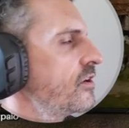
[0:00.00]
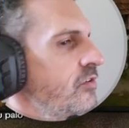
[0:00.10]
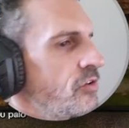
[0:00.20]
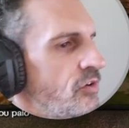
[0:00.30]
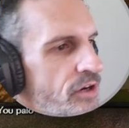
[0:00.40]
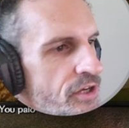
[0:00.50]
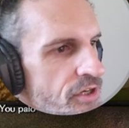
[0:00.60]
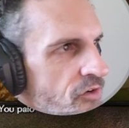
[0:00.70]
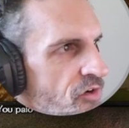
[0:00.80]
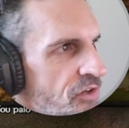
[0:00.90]
You don't want to get
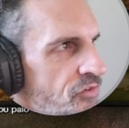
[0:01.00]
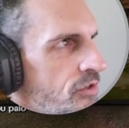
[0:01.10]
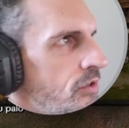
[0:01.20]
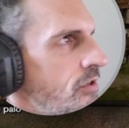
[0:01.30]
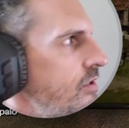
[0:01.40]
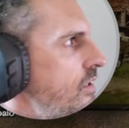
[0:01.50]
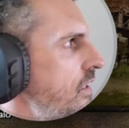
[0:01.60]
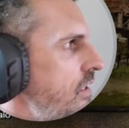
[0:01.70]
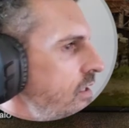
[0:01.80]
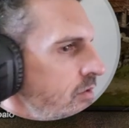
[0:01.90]
crazy.
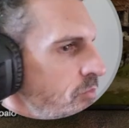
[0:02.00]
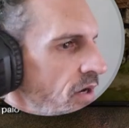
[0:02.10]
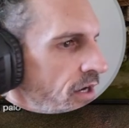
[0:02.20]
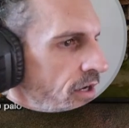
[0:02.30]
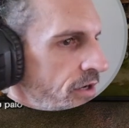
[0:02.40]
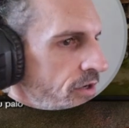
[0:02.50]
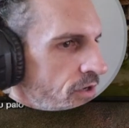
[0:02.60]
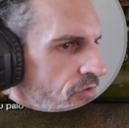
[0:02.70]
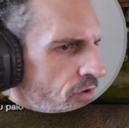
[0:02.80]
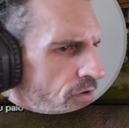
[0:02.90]
Buy
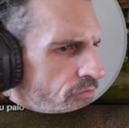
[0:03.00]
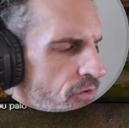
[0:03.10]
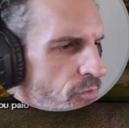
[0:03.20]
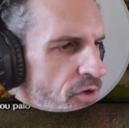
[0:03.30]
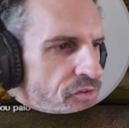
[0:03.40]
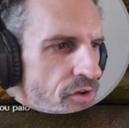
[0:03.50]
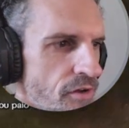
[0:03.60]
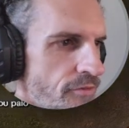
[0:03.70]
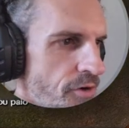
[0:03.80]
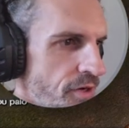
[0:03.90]
a ton of it, waste
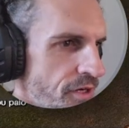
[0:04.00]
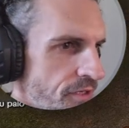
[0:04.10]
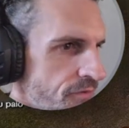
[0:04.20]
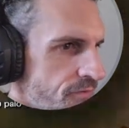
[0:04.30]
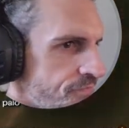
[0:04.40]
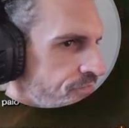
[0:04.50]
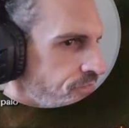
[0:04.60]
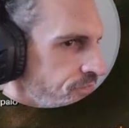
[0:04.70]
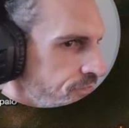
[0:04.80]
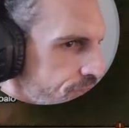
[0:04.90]
all of our money.
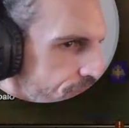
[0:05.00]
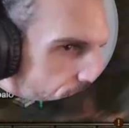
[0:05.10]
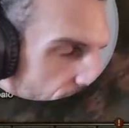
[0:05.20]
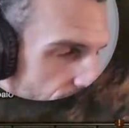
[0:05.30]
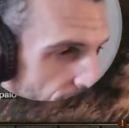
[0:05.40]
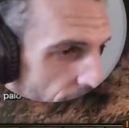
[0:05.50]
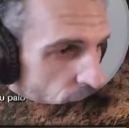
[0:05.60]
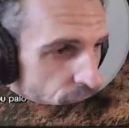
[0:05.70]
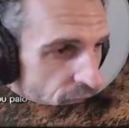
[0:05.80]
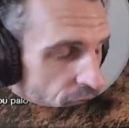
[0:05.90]
Now
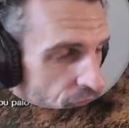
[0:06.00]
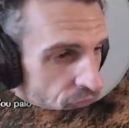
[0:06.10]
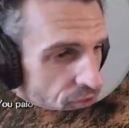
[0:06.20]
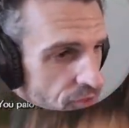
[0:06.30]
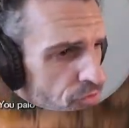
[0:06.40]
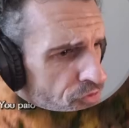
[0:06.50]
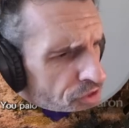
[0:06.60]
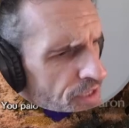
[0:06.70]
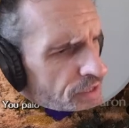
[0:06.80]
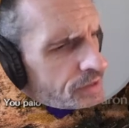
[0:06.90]
we're down to
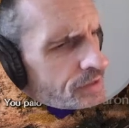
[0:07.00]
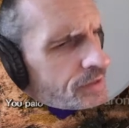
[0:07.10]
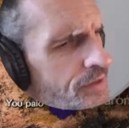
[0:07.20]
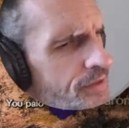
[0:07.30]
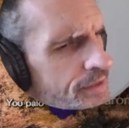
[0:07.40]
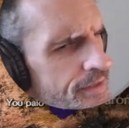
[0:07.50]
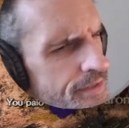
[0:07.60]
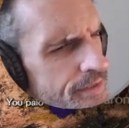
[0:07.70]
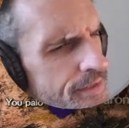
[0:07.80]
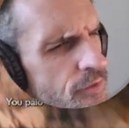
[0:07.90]
10%,
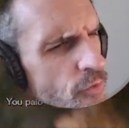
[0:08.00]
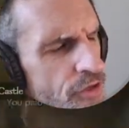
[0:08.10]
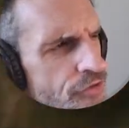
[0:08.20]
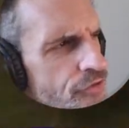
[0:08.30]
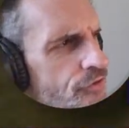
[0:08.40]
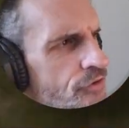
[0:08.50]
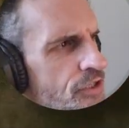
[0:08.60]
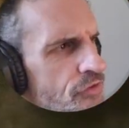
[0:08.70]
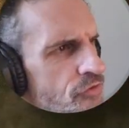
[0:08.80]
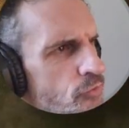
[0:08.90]
which
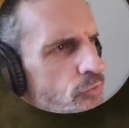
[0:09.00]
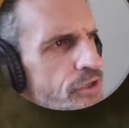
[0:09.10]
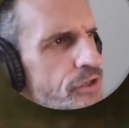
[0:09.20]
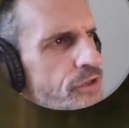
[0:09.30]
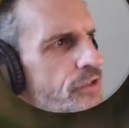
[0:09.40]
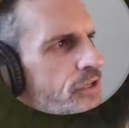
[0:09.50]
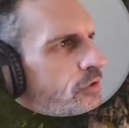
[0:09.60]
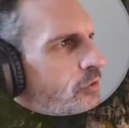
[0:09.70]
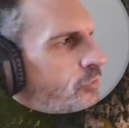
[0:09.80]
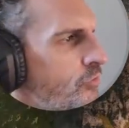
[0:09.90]
is really
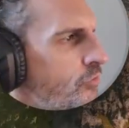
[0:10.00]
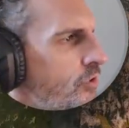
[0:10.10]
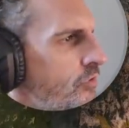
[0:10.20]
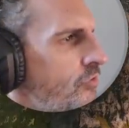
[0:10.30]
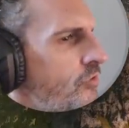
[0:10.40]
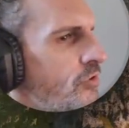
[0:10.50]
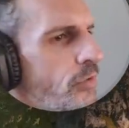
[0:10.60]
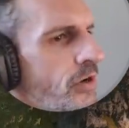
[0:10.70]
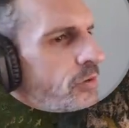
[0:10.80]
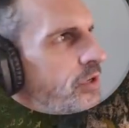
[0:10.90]
close, because you don't
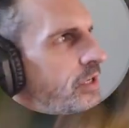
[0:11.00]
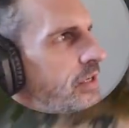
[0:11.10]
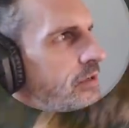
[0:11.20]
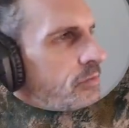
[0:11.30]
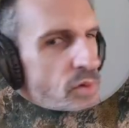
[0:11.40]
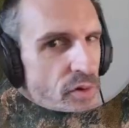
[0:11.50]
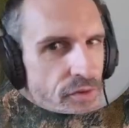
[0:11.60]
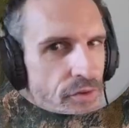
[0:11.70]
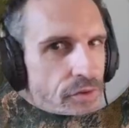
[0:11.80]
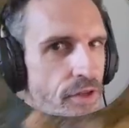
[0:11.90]
want to be more
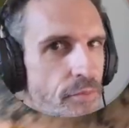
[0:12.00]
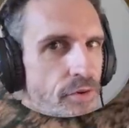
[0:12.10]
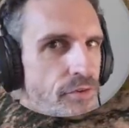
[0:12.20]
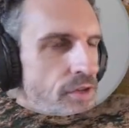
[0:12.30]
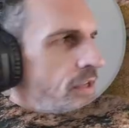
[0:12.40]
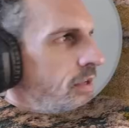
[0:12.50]
than 10%.